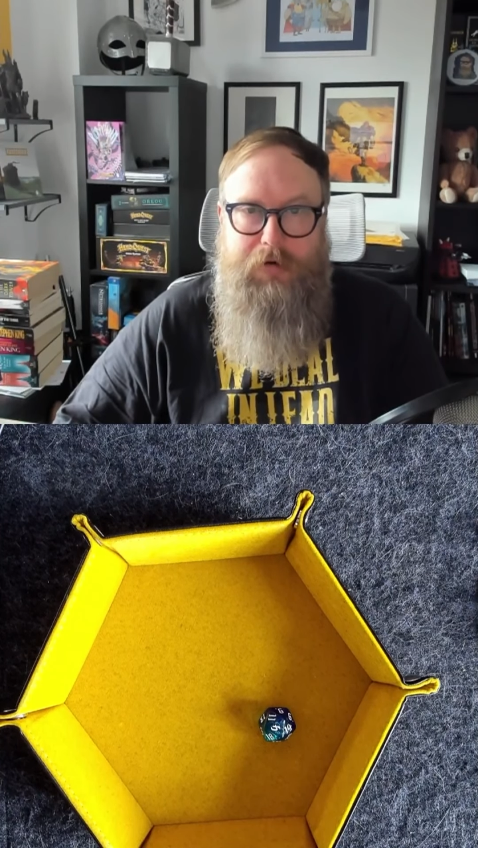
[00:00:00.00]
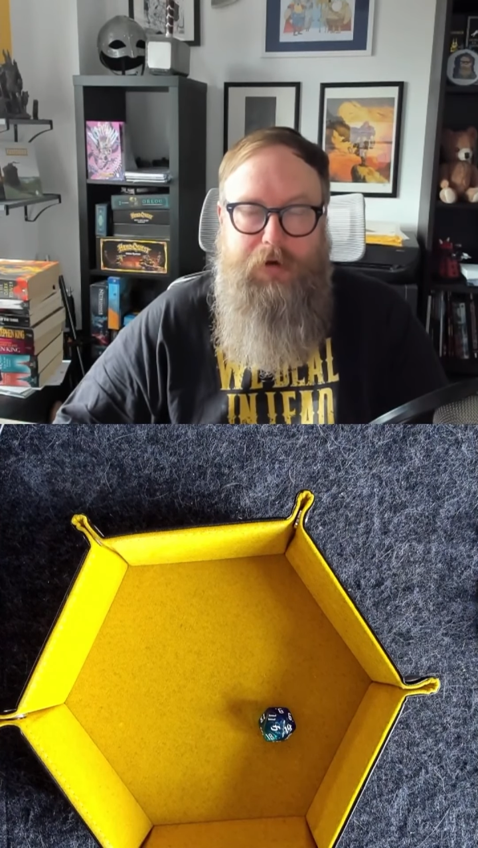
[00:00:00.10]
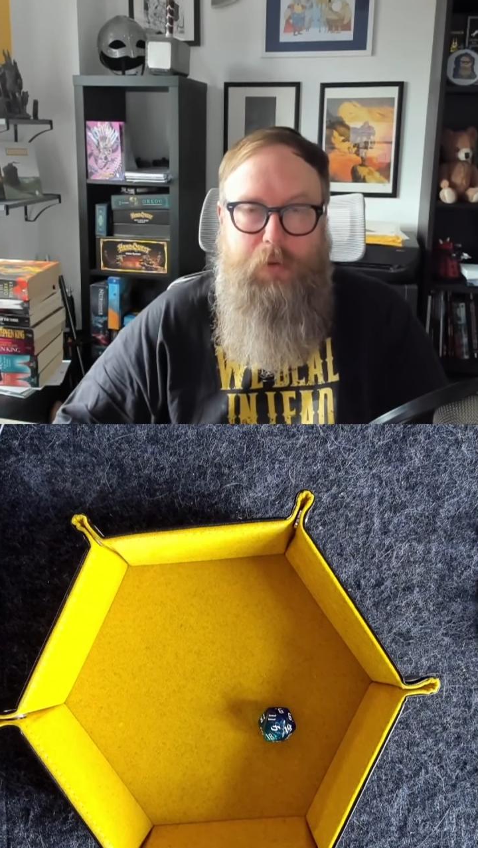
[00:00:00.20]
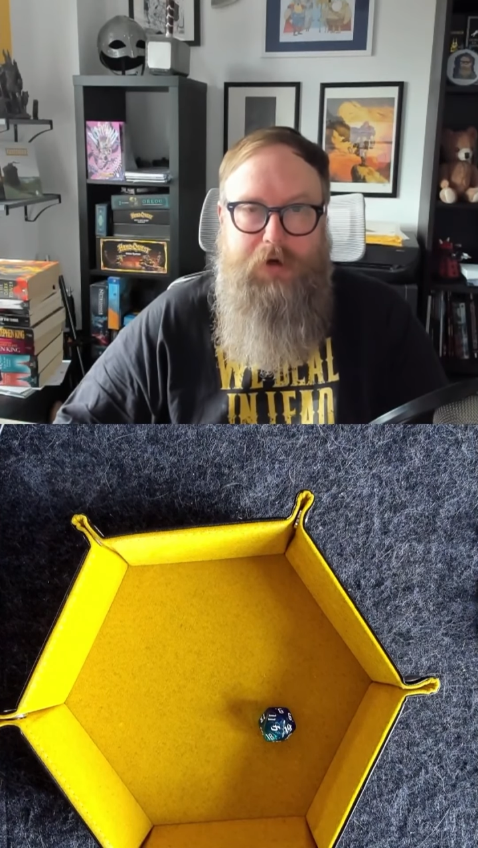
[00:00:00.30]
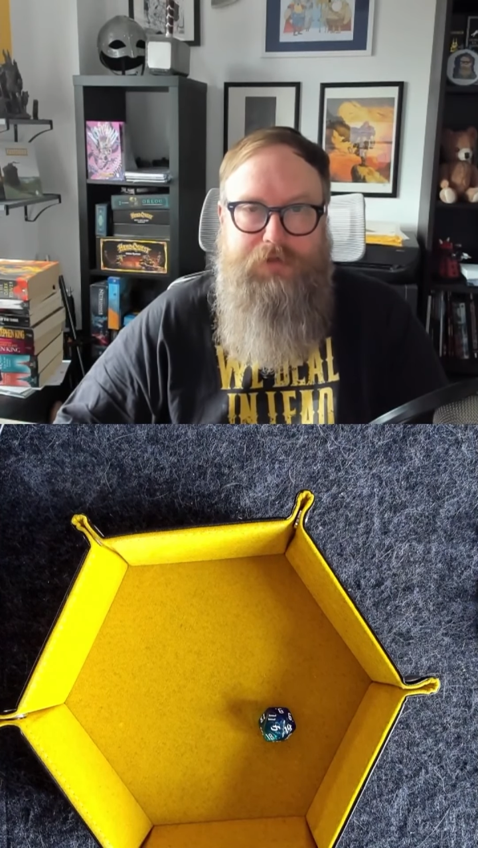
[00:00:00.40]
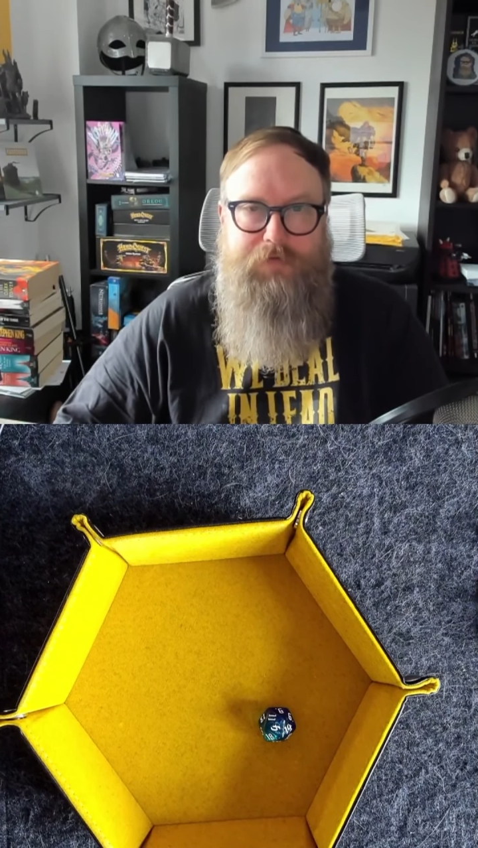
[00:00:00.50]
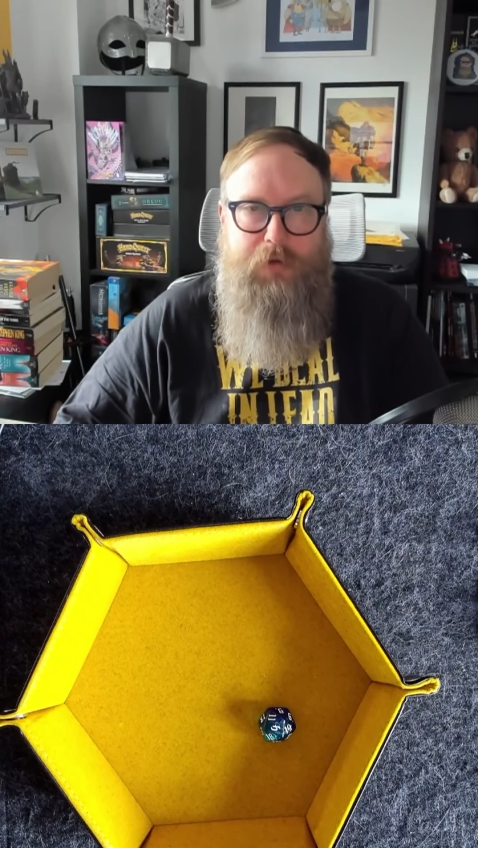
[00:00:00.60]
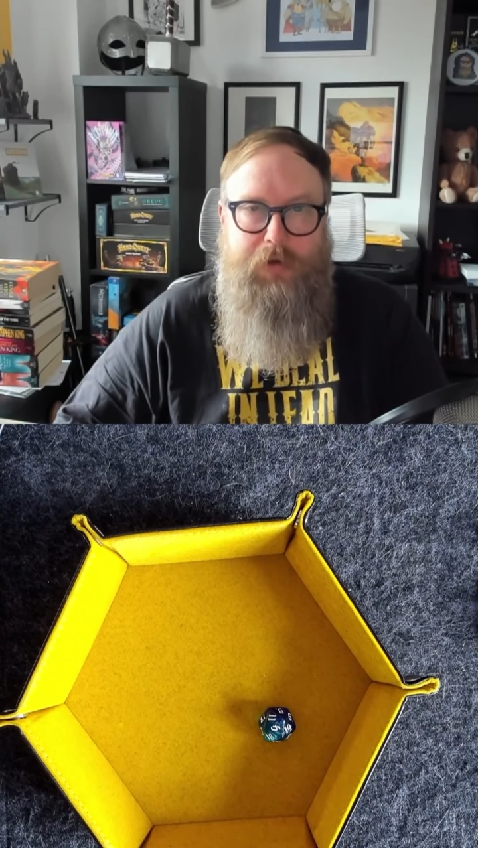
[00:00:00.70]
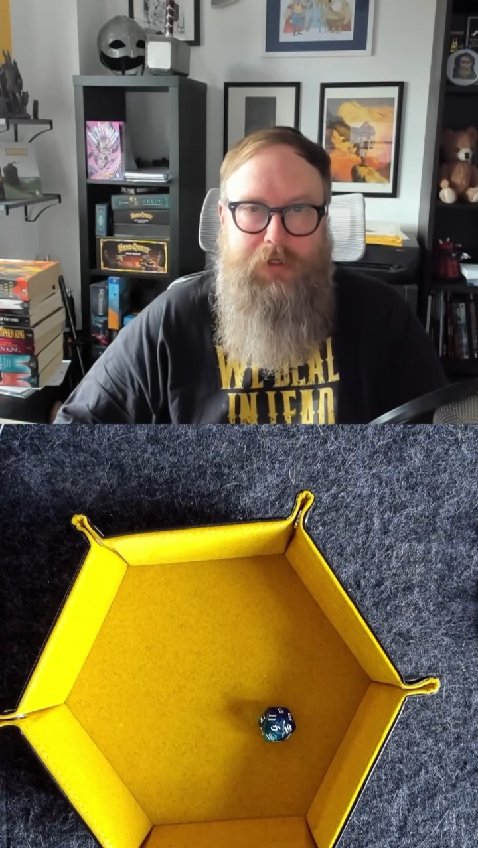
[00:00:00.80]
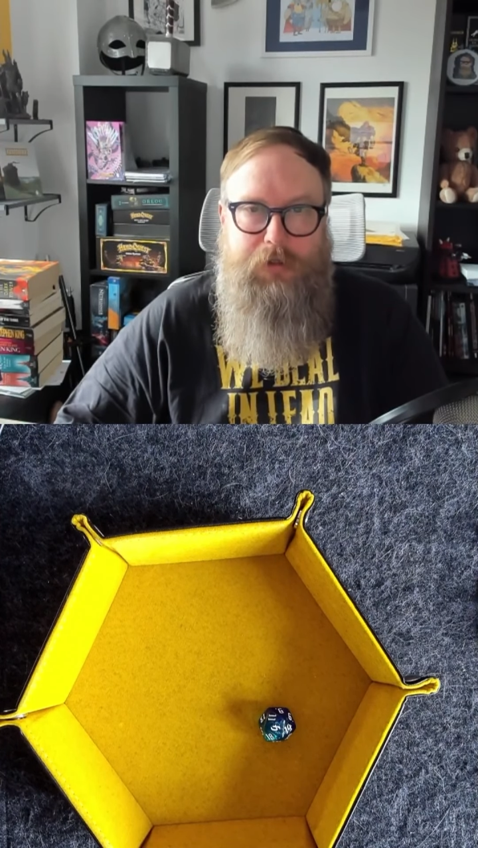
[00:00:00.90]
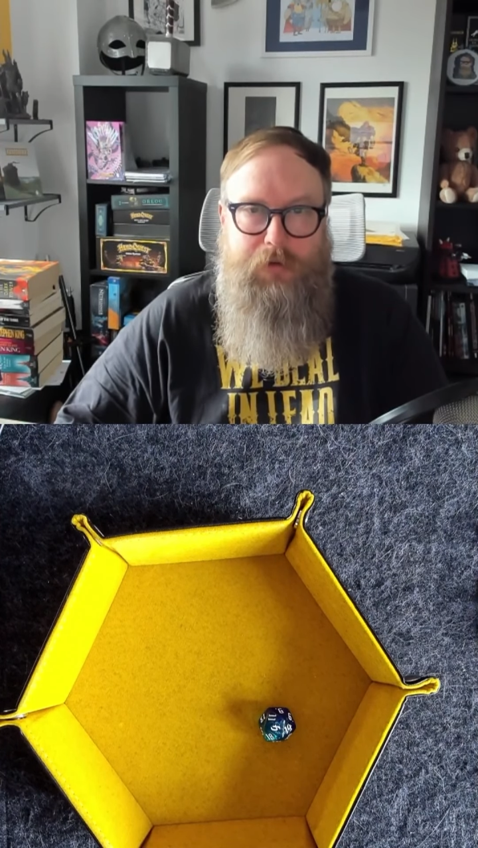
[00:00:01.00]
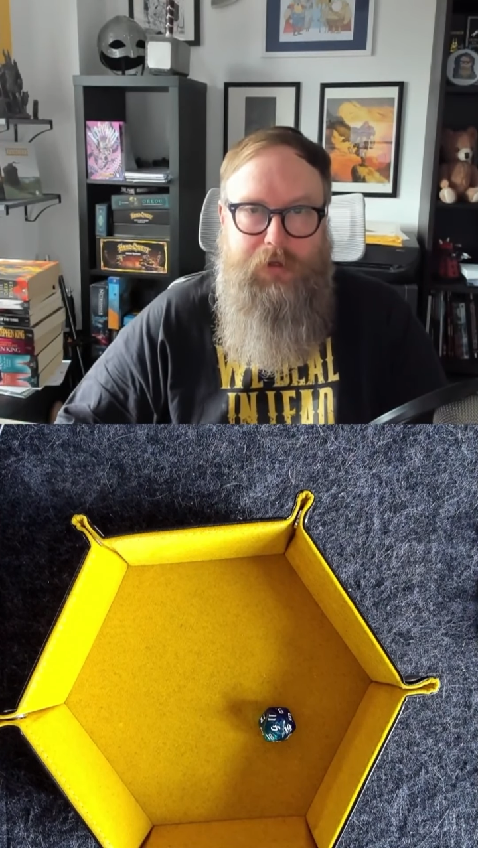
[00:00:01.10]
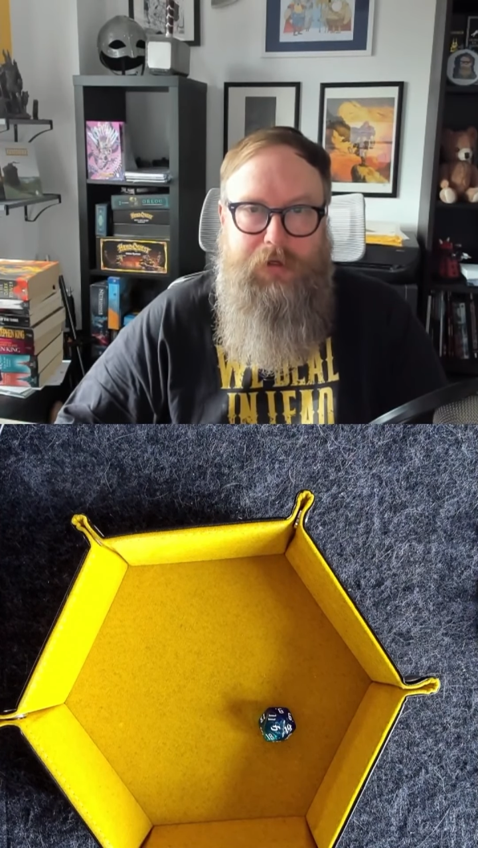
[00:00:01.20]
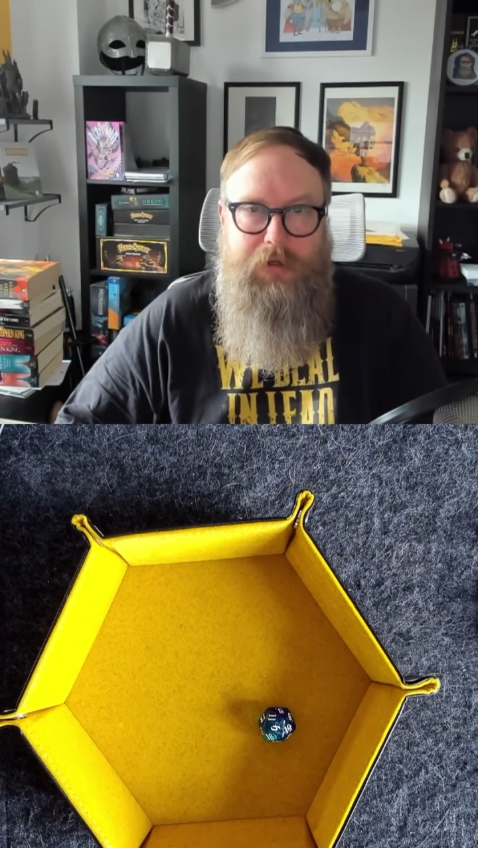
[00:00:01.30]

and wears flowing clothing.